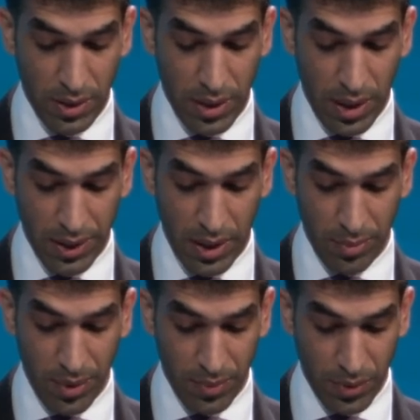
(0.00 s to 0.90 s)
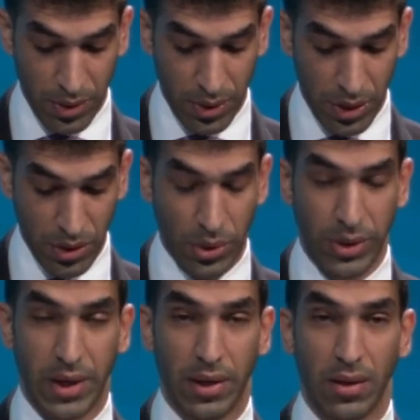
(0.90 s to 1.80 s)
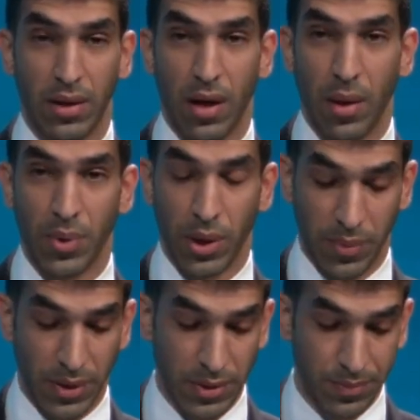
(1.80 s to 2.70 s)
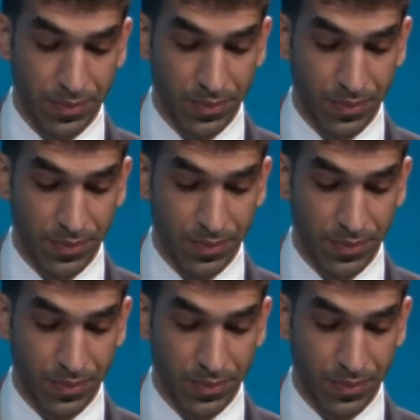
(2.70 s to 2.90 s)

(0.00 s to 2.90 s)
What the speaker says: and young people into green employment.